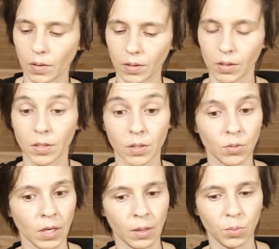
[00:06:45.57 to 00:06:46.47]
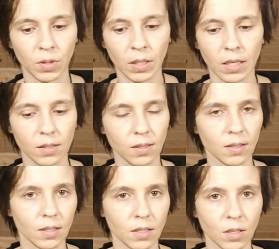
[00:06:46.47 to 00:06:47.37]
Let's see what happened next.
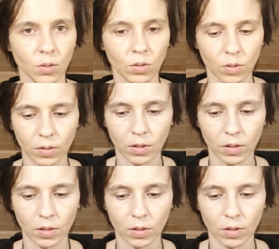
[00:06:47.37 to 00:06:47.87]
Let's go to the